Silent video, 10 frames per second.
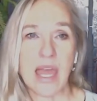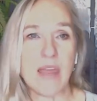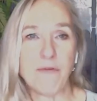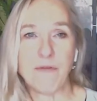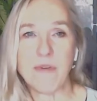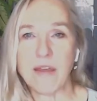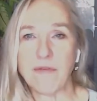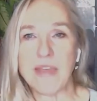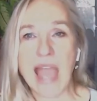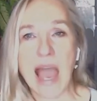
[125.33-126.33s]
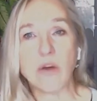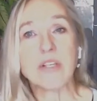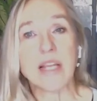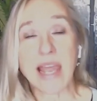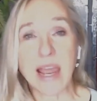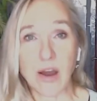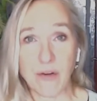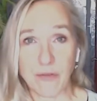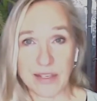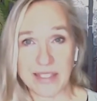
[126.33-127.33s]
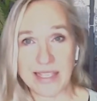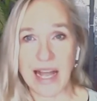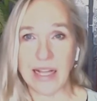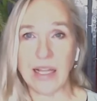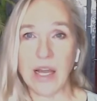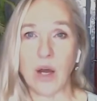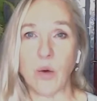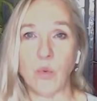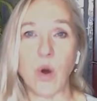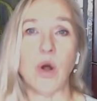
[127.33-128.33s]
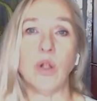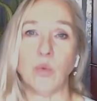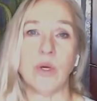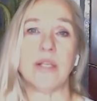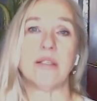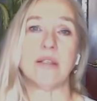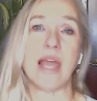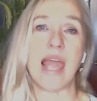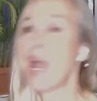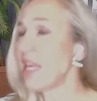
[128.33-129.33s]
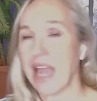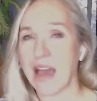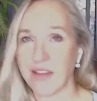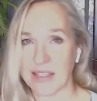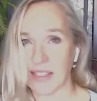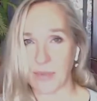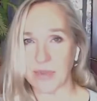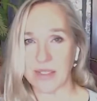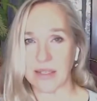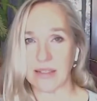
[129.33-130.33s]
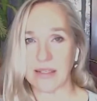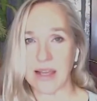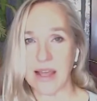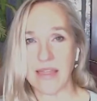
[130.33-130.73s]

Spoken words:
If the outer layer of the cell wall was any other substance,